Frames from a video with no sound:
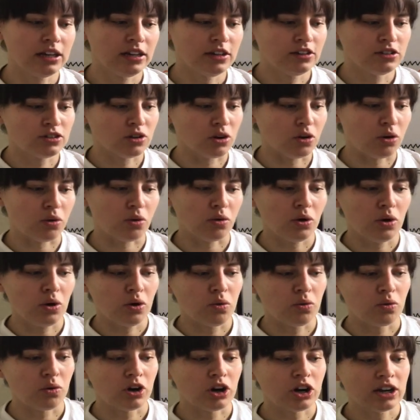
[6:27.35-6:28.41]
So
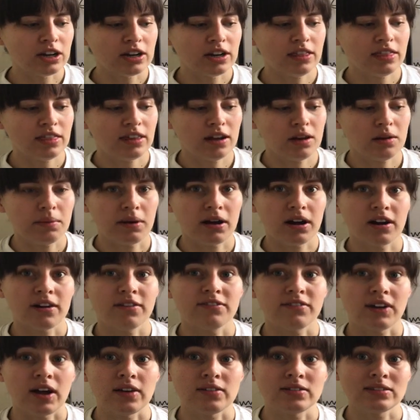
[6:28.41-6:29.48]
we're going to think about our
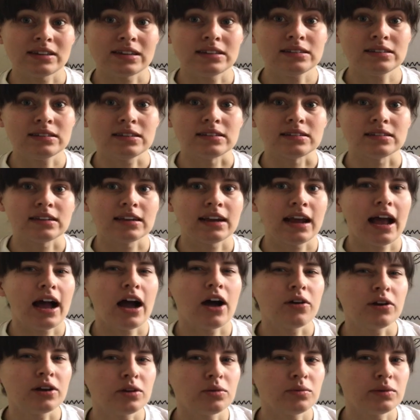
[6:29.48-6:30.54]
five senses and
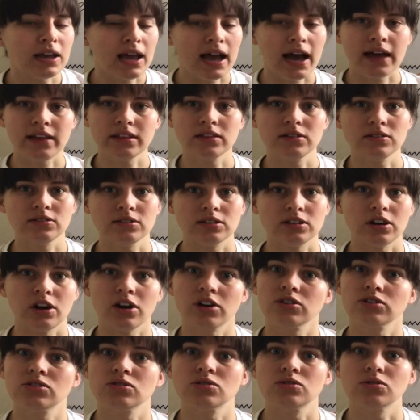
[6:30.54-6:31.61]
how can we add those in our
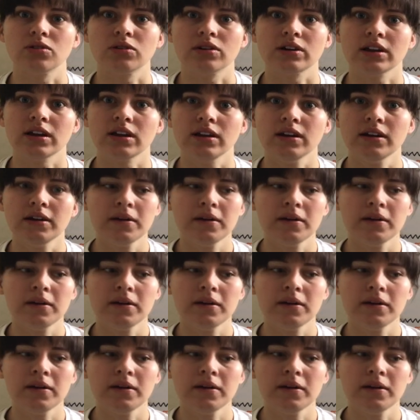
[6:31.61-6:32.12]
story.